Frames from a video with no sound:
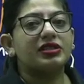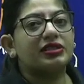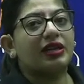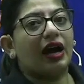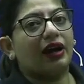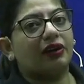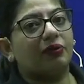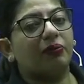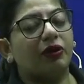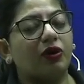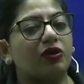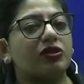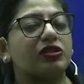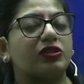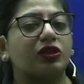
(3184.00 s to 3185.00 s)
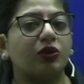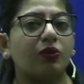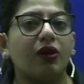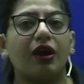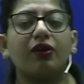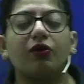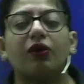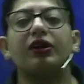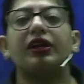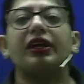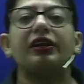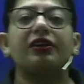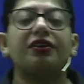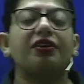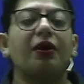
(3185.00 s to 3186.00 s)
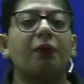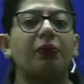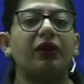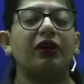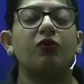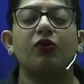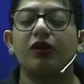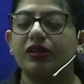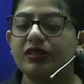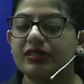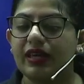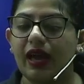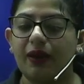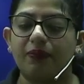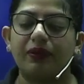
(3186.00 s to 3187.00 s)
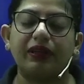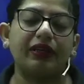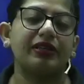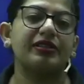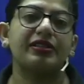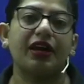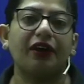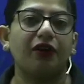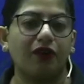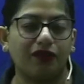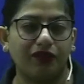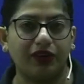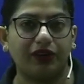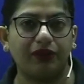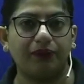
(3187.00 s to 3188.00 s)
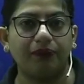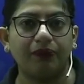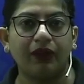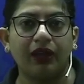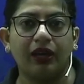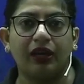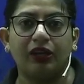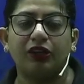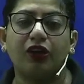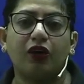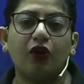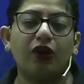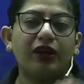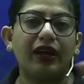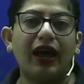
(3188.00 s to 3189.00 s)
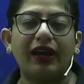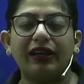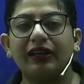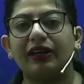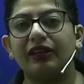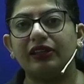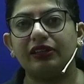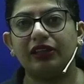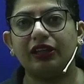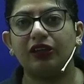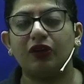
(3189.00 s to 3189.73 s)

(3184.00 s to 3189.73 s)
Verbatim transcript: that because you are not interrupting what is happening inside of it you're not adding anything.